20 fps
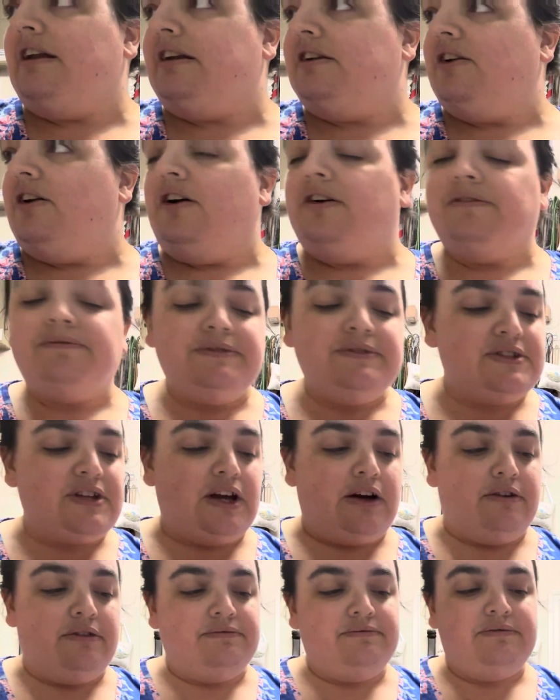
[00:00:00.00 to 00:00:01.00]
at all.
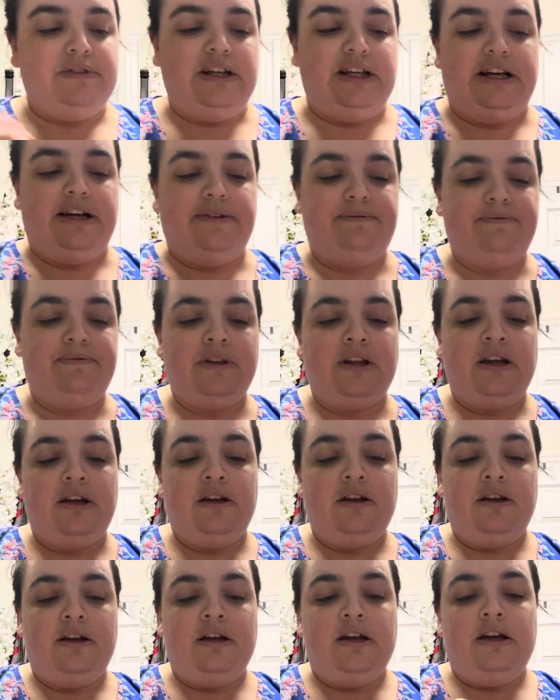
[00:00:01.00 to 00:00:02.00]
So, you
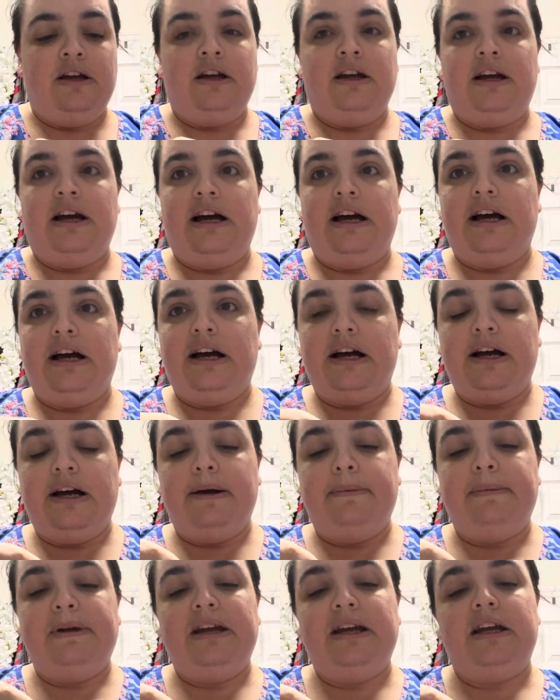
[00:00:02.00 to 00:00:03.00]
know.
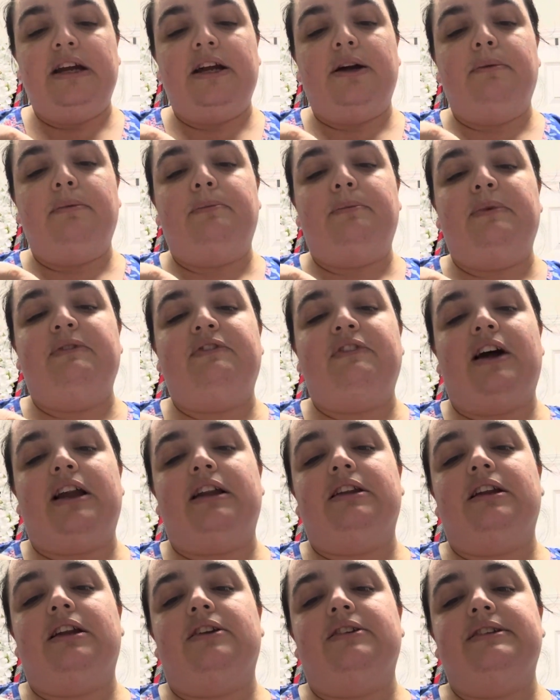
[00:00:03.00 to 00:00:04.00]
Um, here we've got a
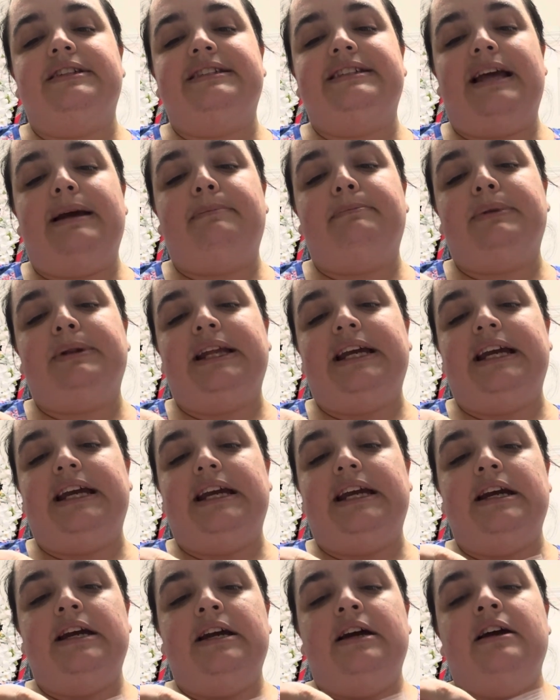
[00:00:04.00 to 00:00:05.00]
little sampley
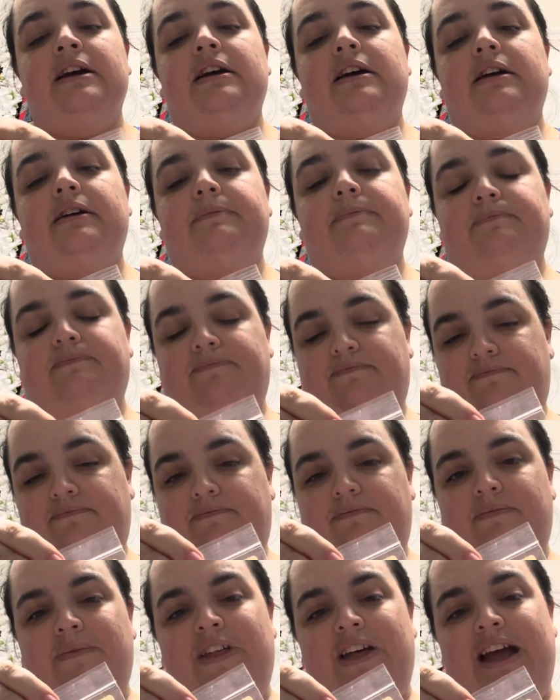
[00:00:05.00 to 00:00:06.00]

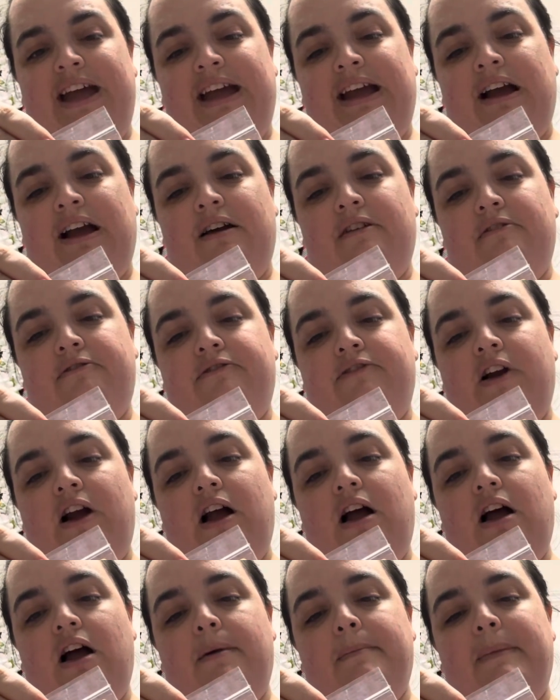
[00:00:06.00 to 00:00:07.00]
thing
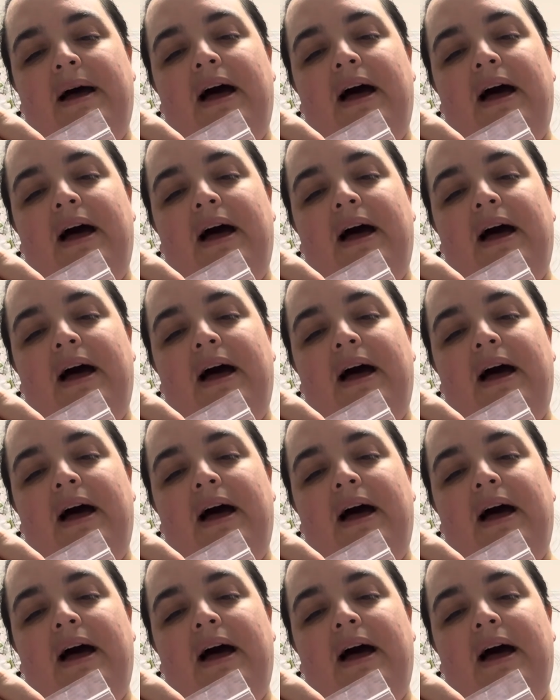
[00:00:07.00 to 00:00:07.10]
from